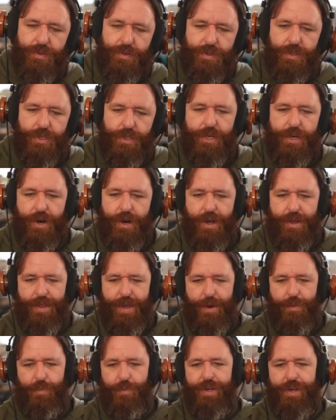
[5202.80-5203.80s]
You hear how
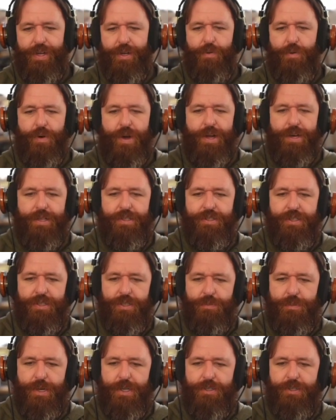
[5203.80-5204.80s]
that ring quite isn't
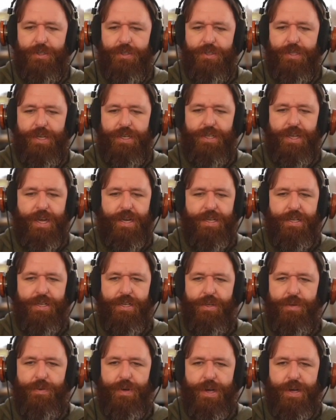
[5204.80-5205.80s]
as much, so I'll take that
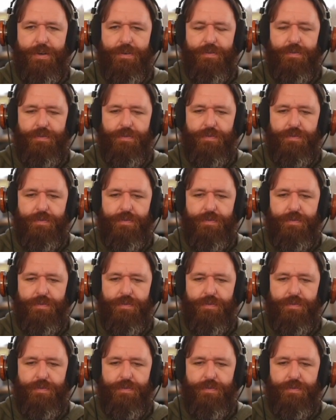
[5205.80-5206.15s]
EQ out.